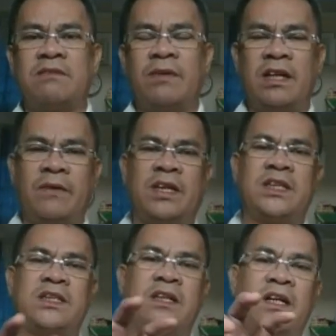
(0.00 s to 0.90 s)
By the way, this
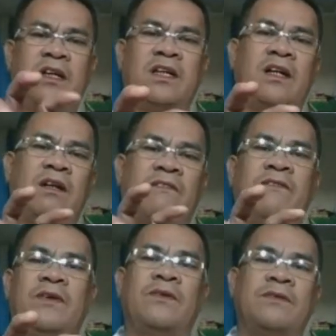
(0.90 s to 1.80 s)
is an aerial
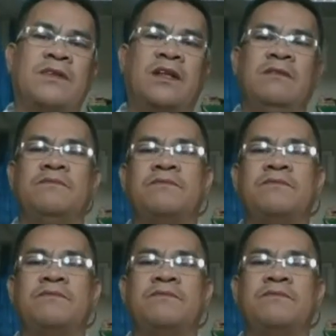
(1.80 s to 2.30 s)
view. Okay,